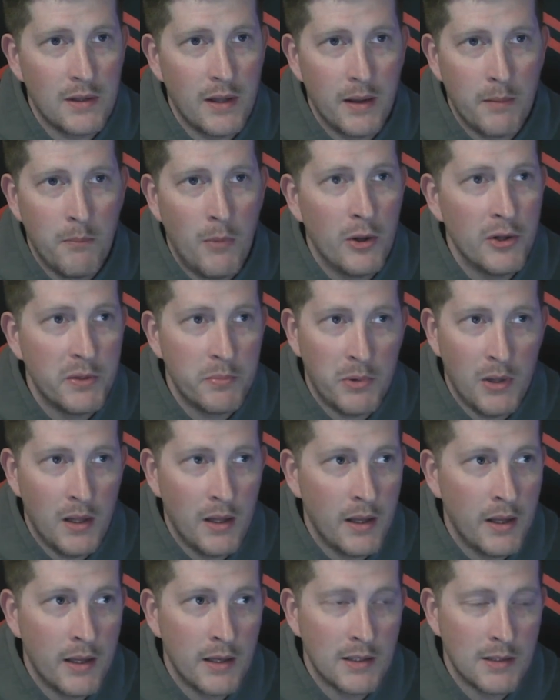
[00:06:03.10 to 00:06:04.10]
like
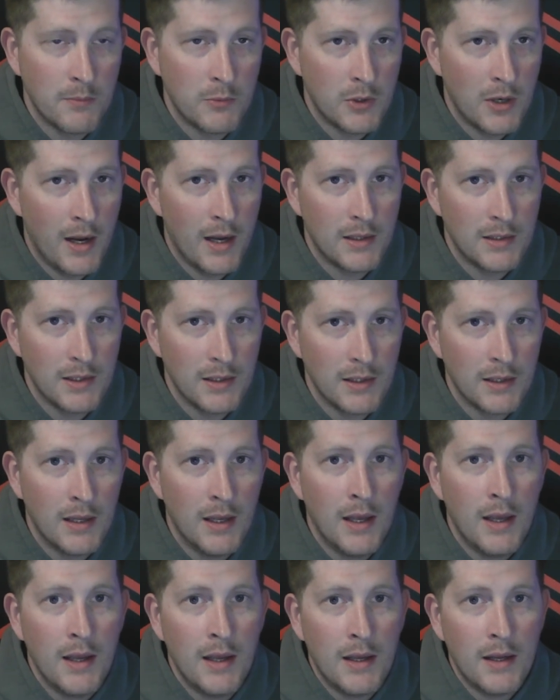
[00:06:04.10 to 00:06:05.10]
multiplying, subtracting,
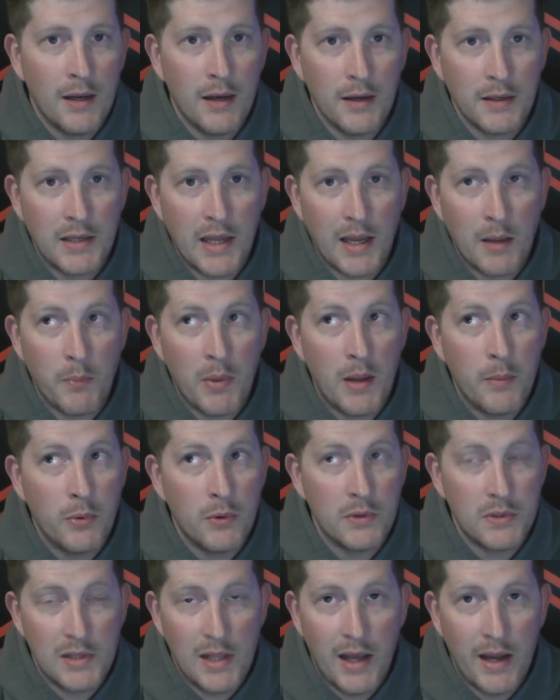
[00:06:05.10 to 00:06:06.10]
taking
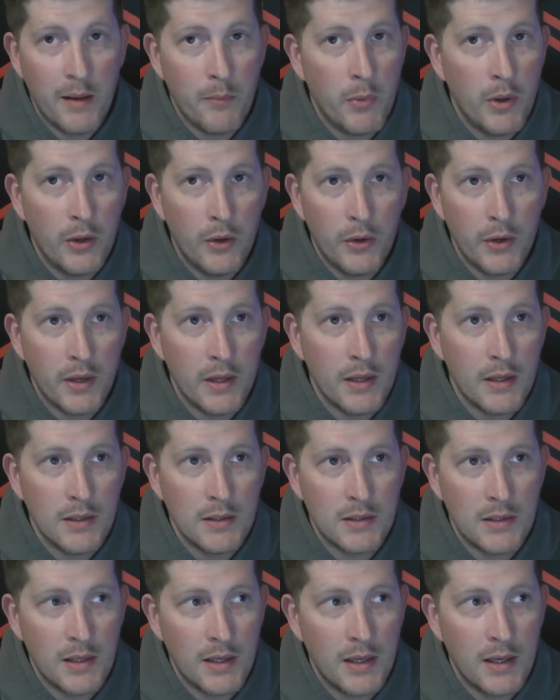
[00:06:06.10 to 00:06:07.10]
people's
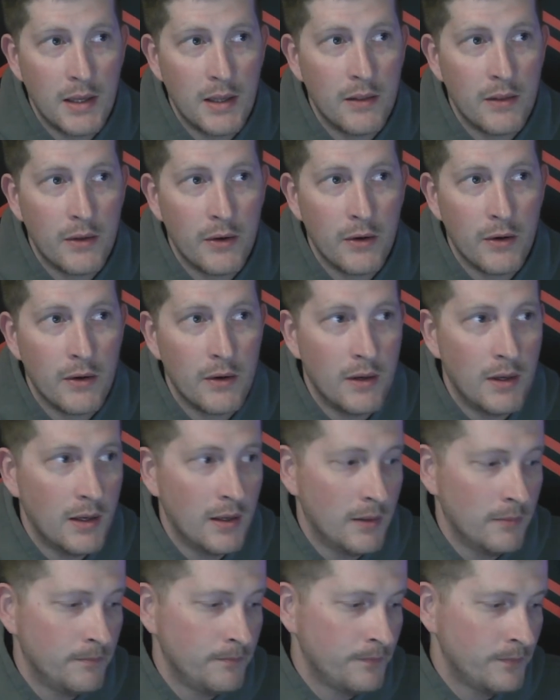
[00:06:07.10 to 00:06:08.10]
liabilities and
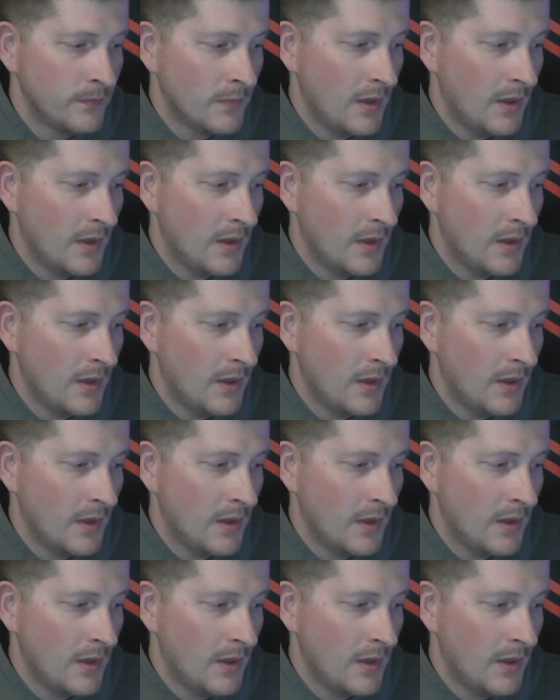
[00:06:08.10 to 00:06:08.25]
their